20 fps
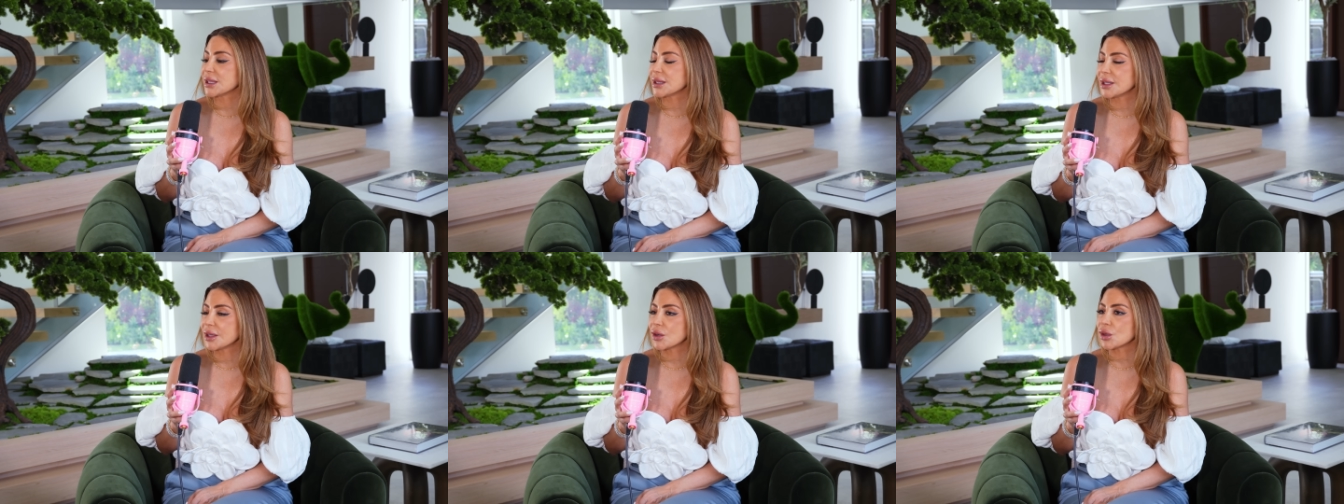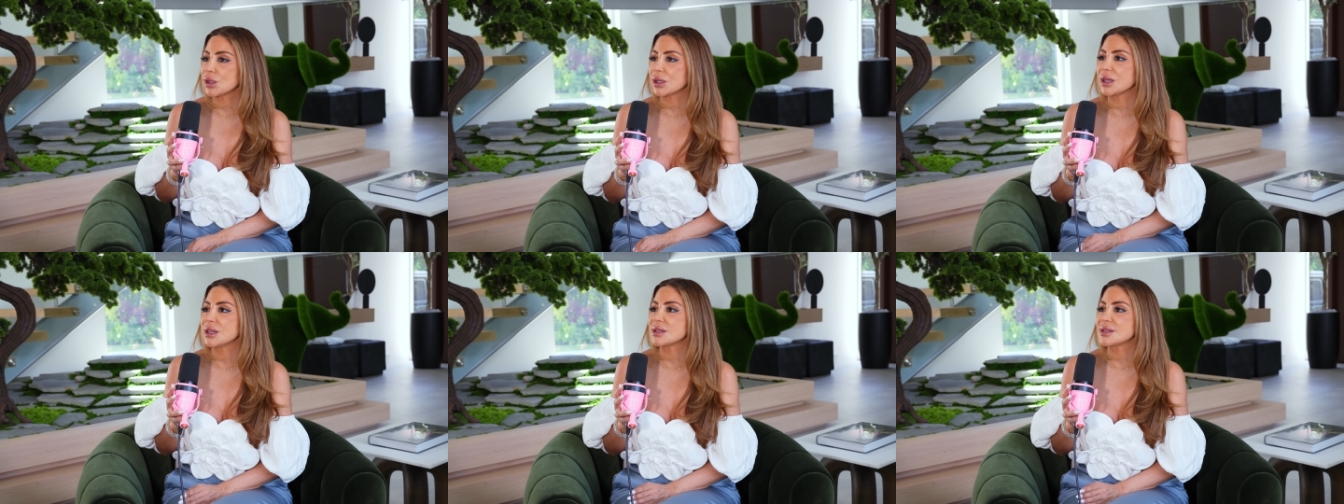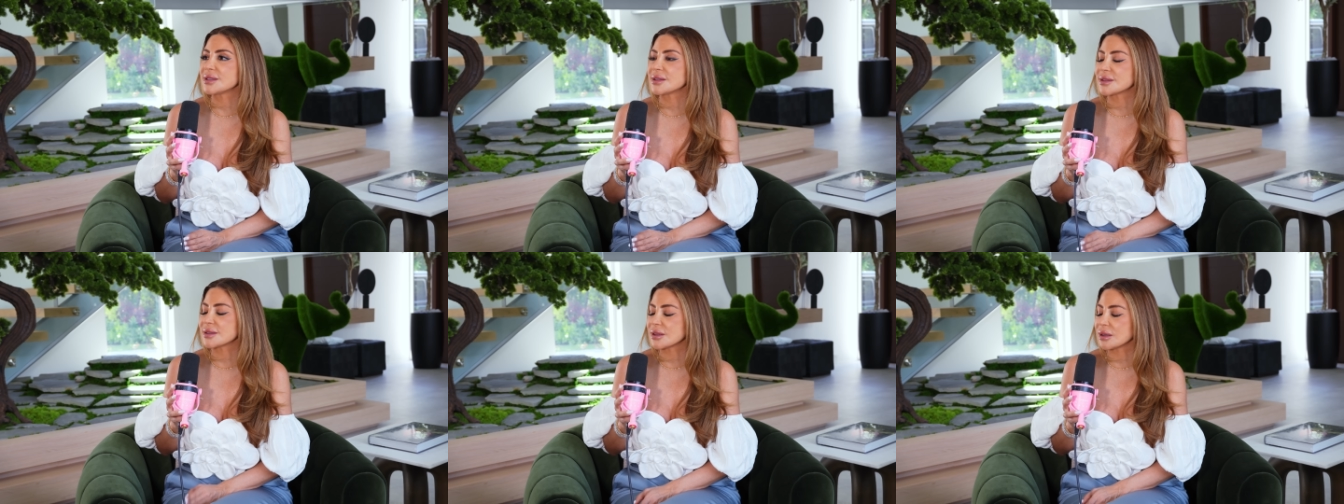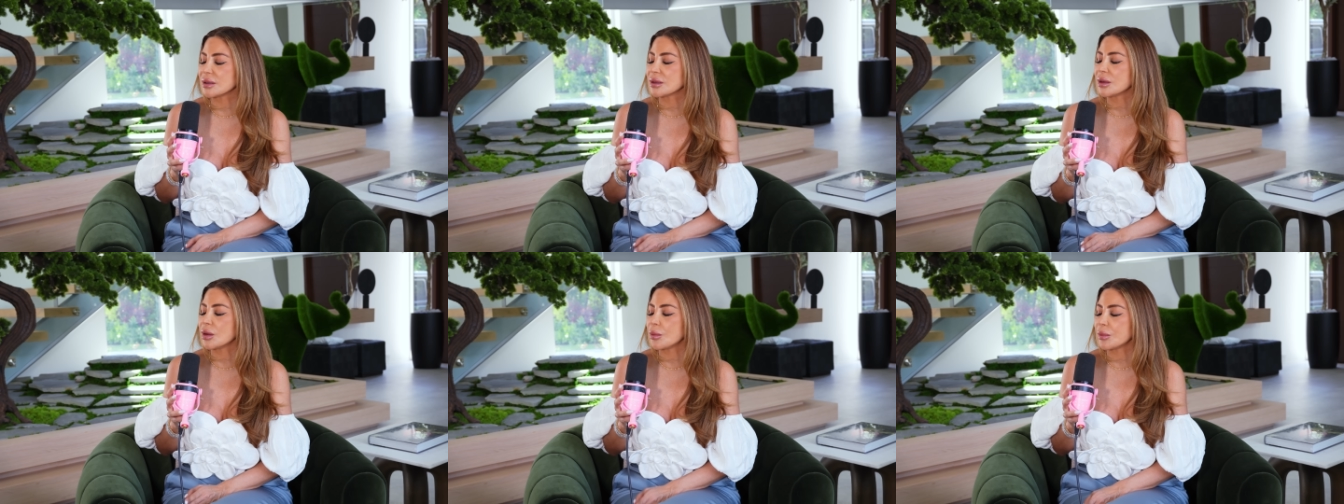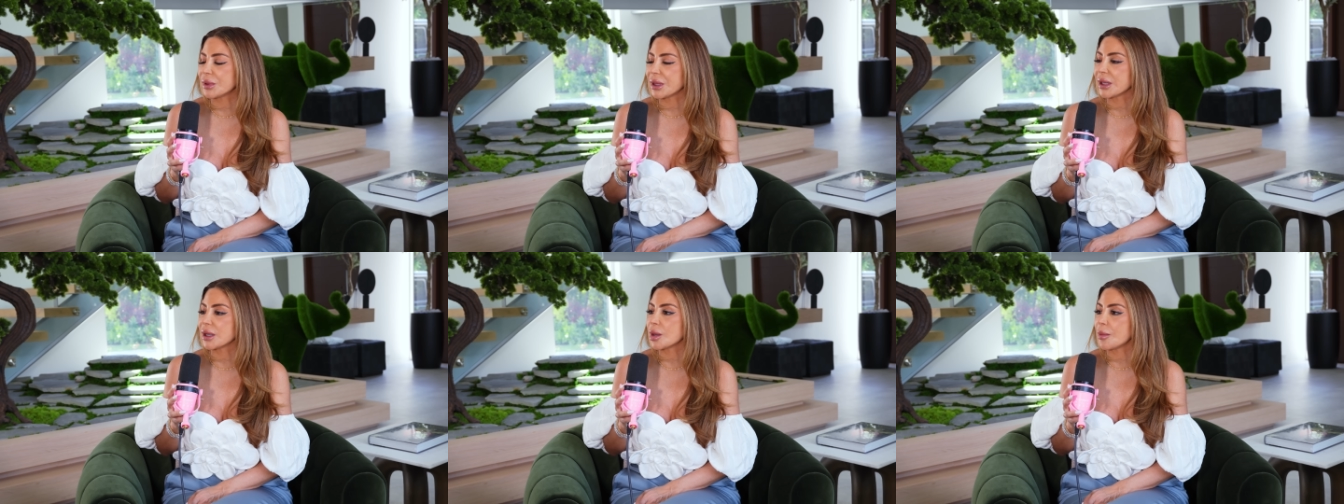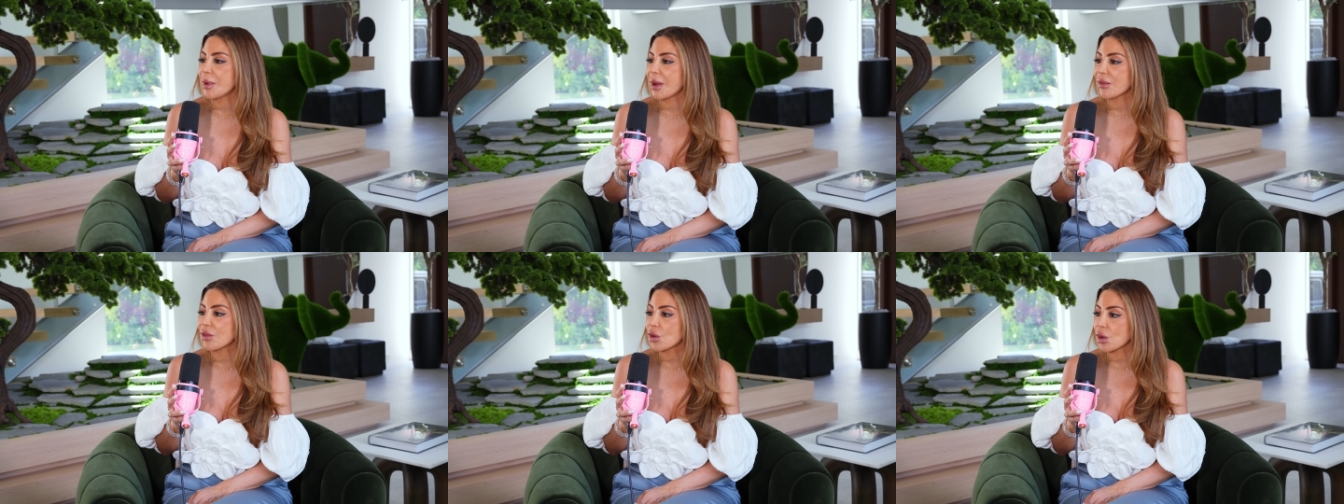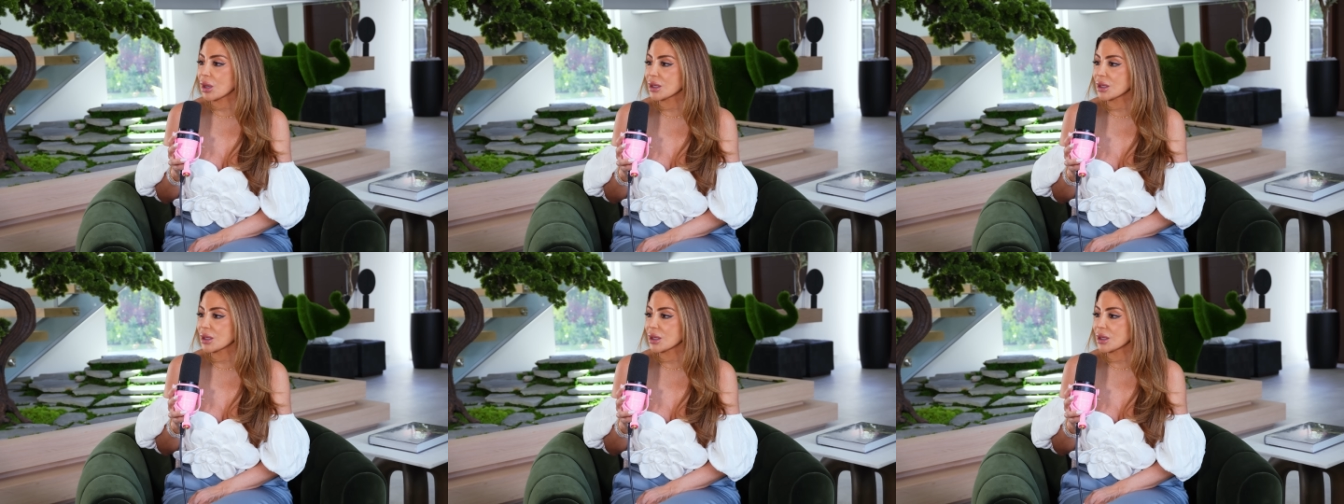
literally still complain about their